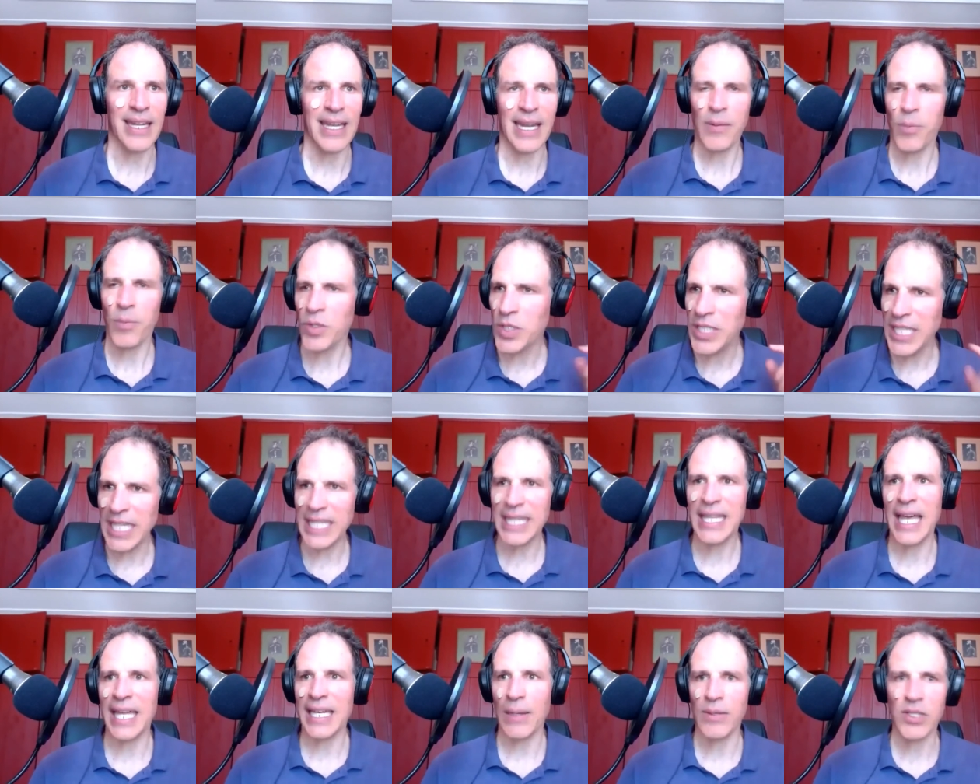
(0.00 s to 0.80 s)
And I
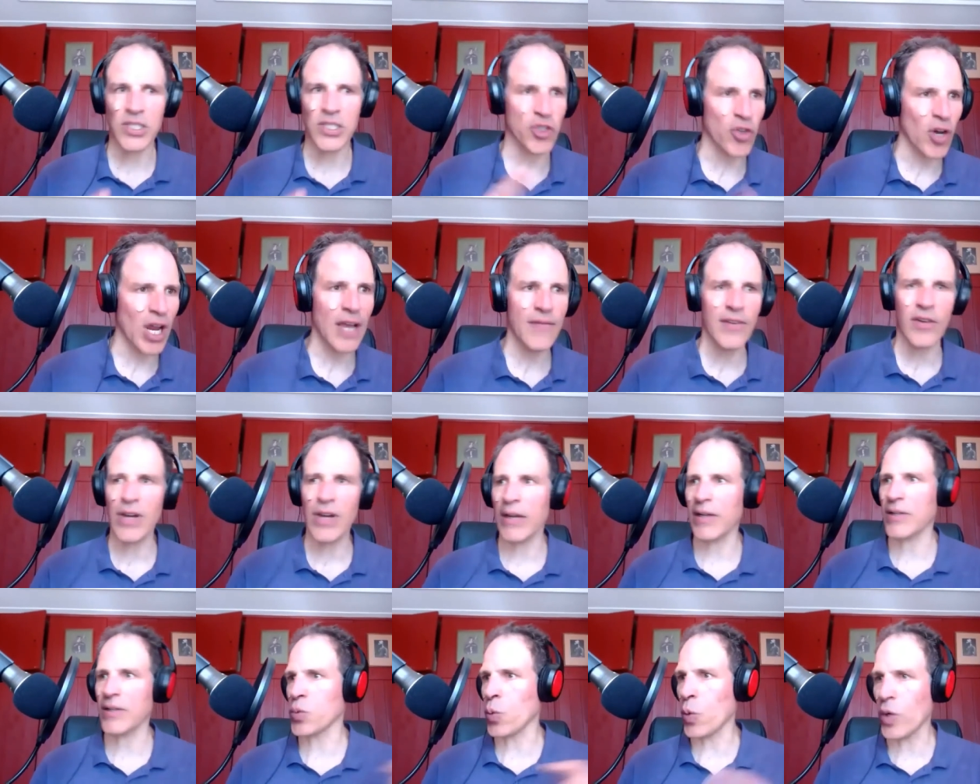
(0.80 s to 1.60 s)
did that and I was driving
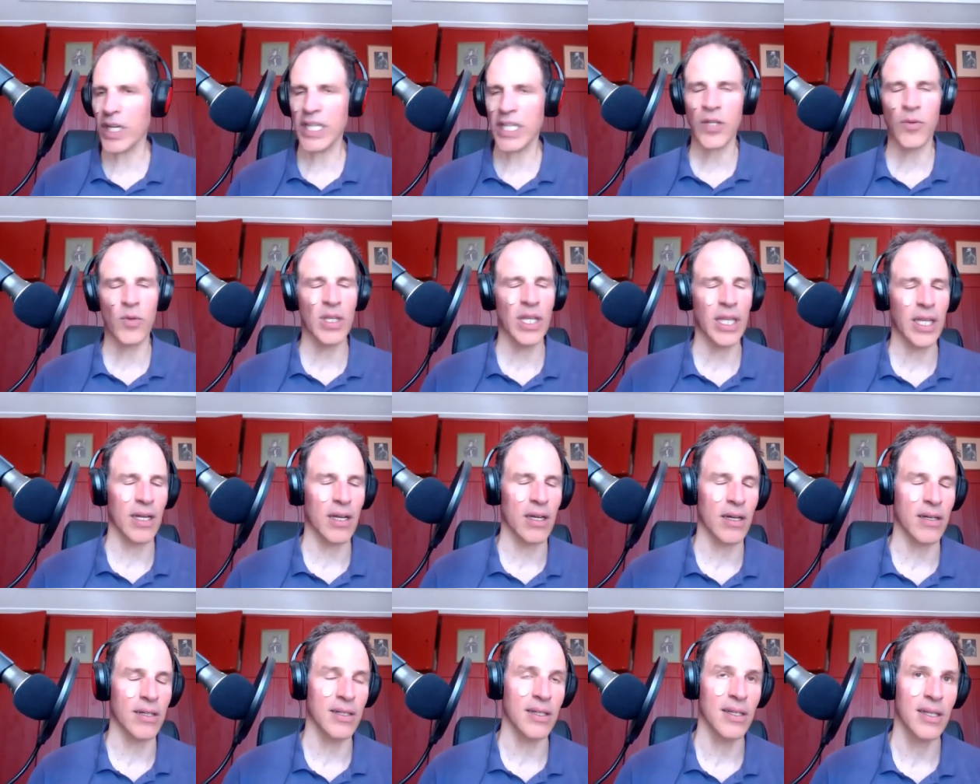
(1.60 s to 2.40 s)
around, I was working really
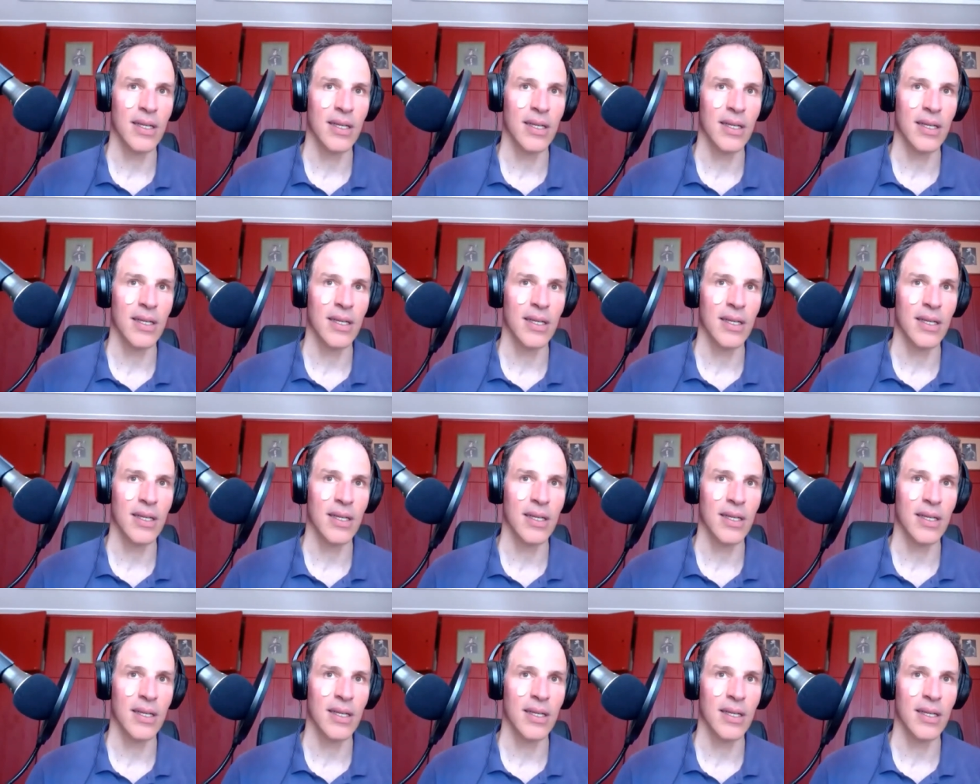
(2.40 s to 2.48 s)
hard